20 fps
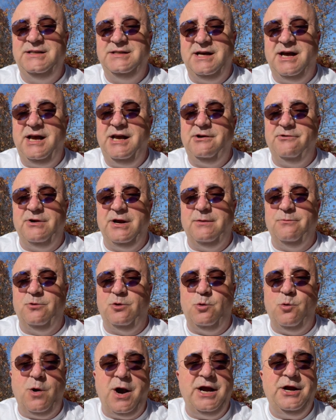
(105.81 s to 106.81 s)
diagram
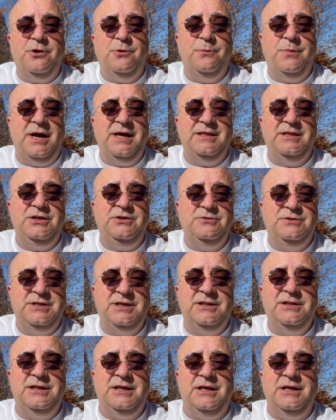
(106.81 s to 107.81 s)
required by the
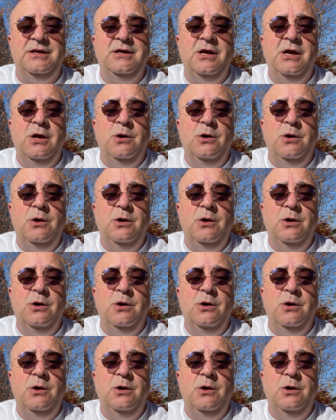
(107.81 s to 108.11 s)
utility